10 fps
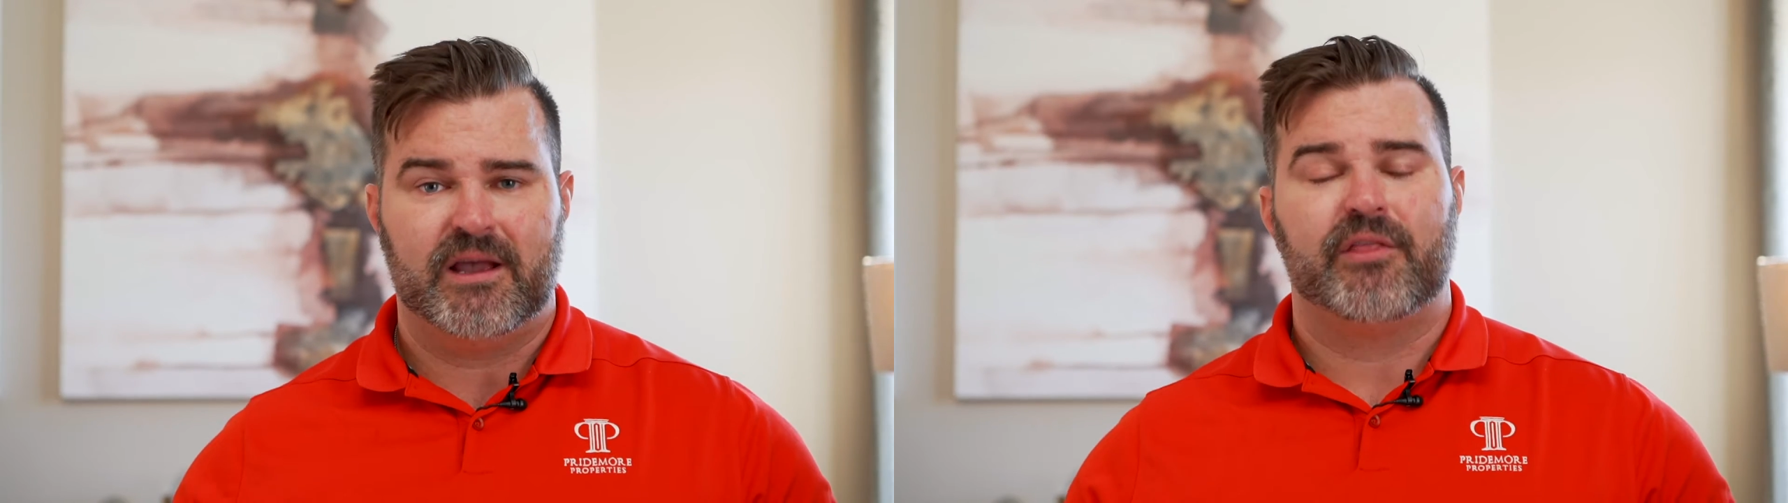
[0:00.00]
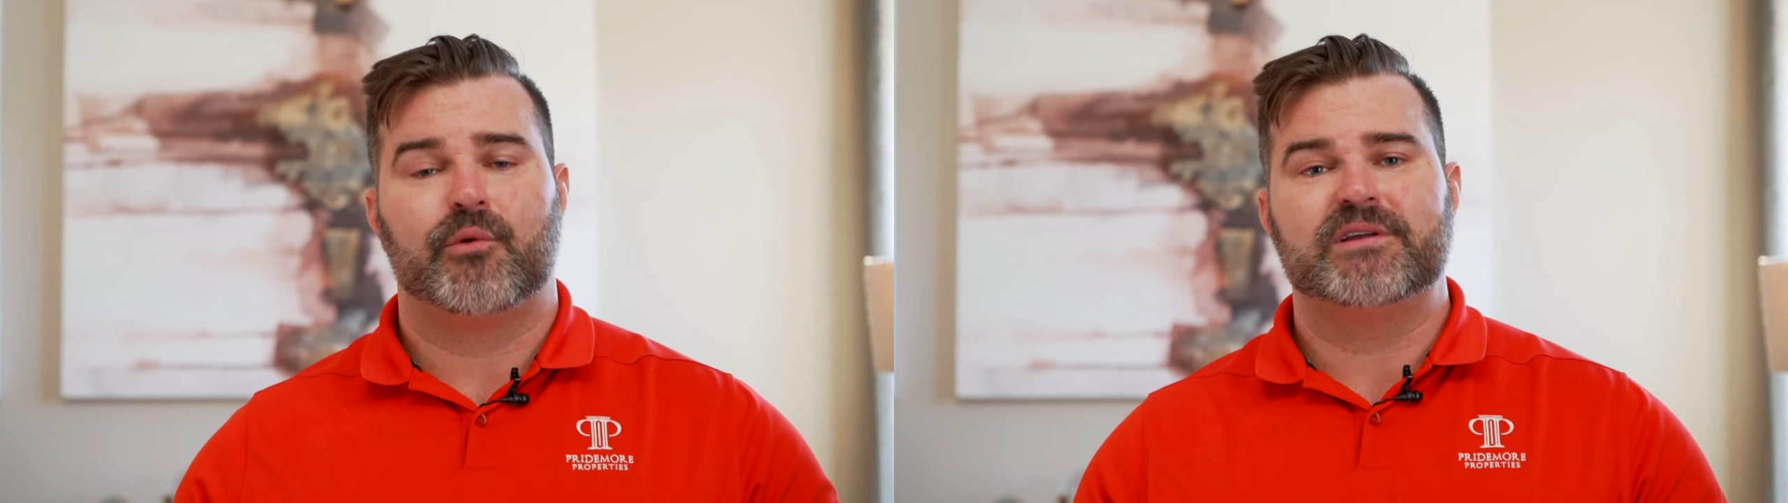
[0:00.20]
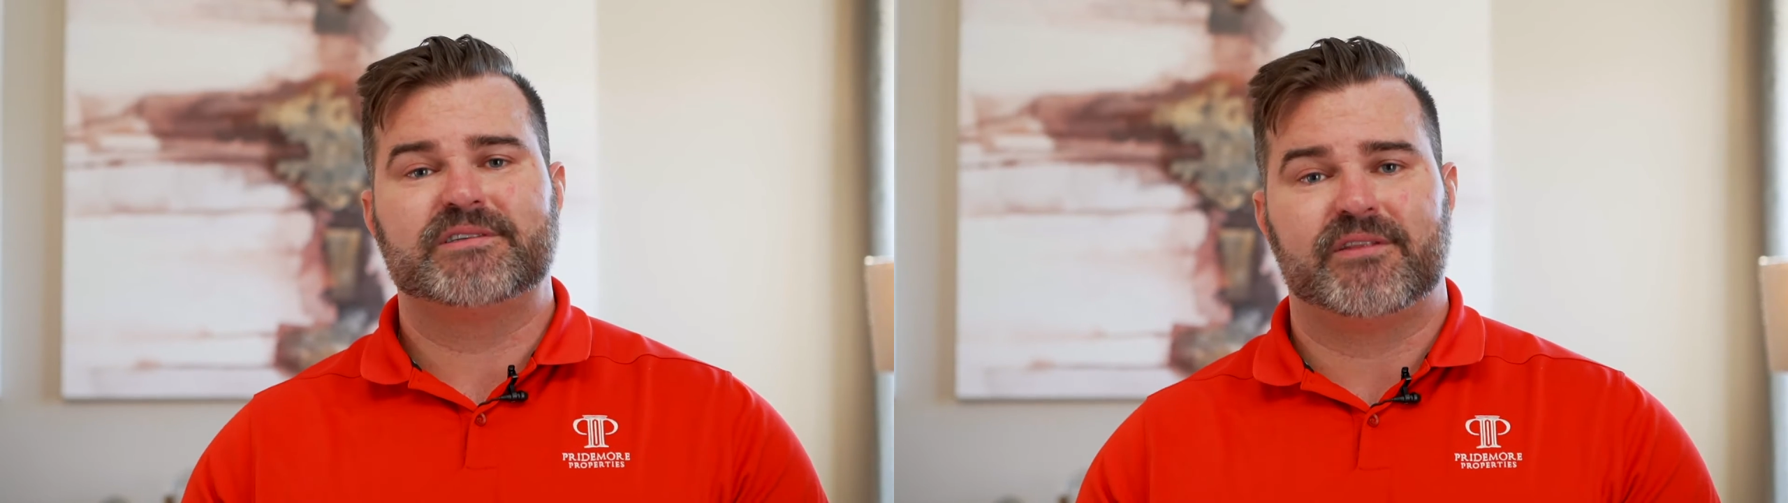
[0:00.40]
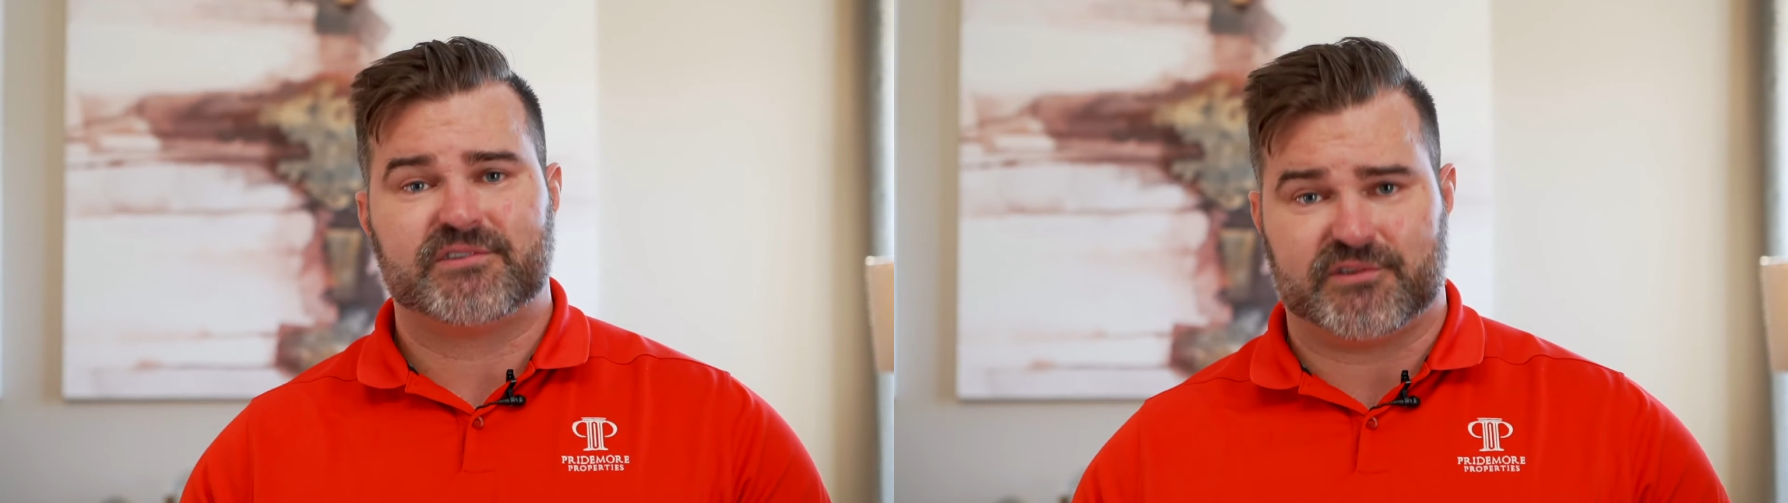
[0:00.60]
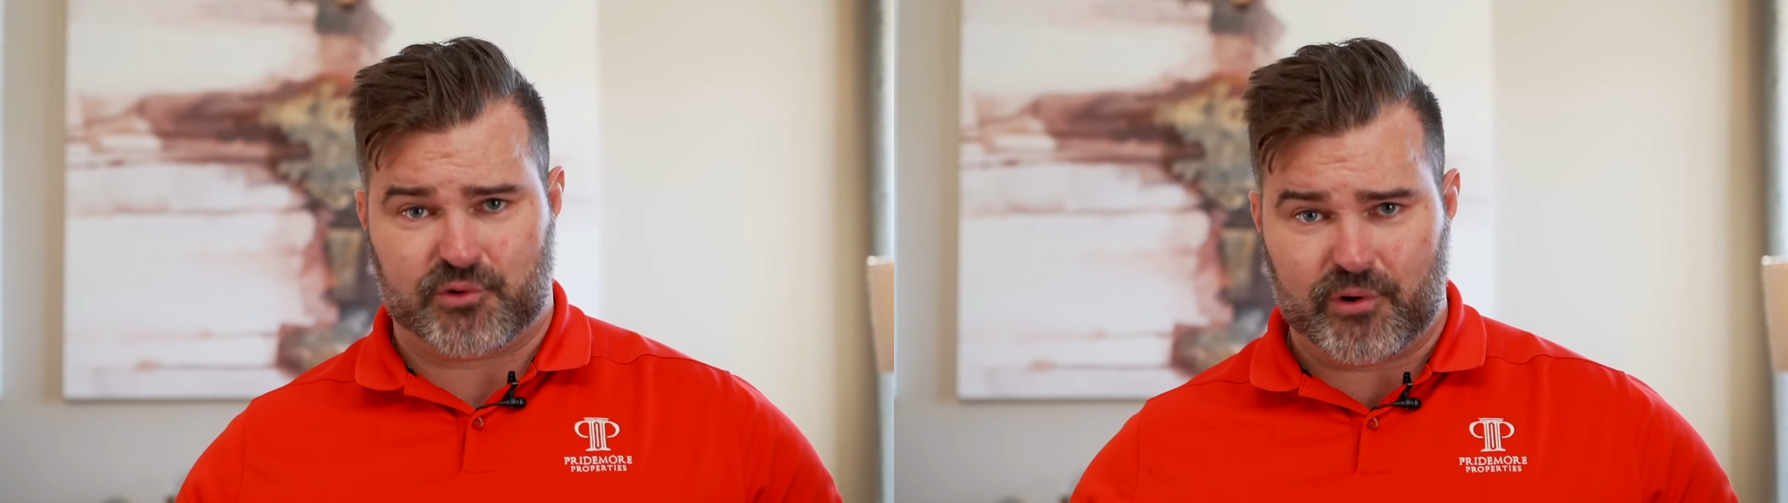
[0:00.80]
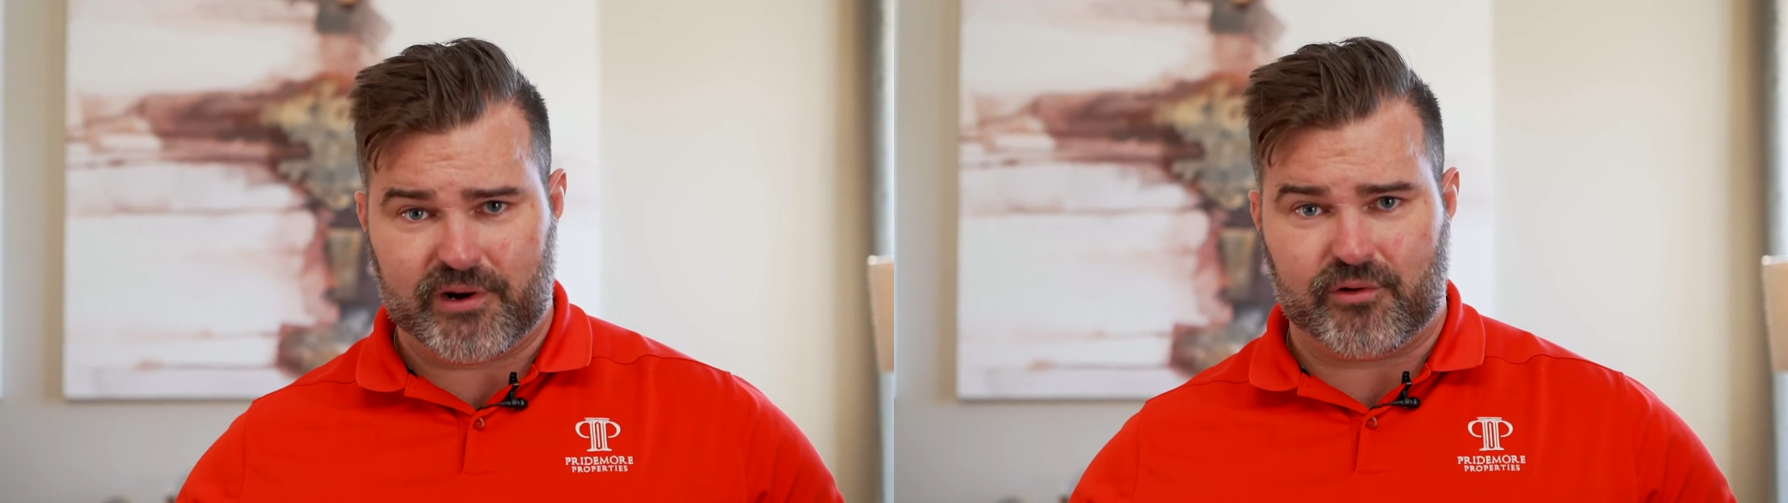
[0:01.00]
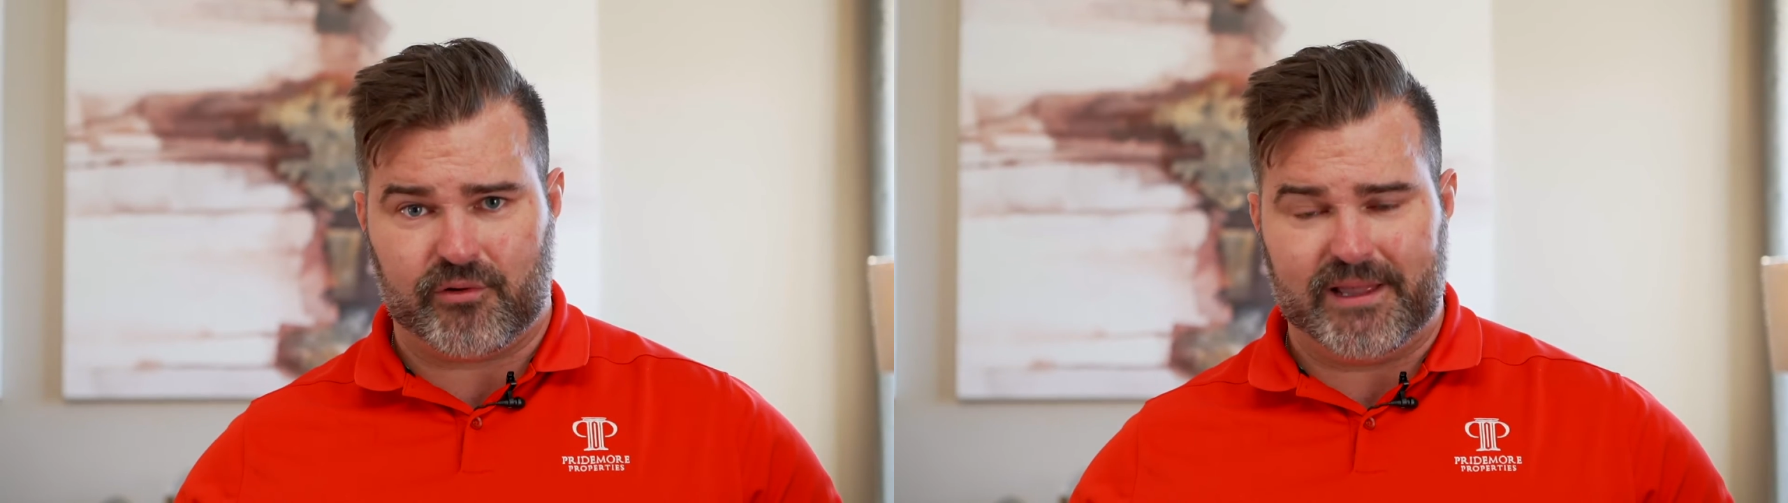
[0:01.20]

The reason this is critical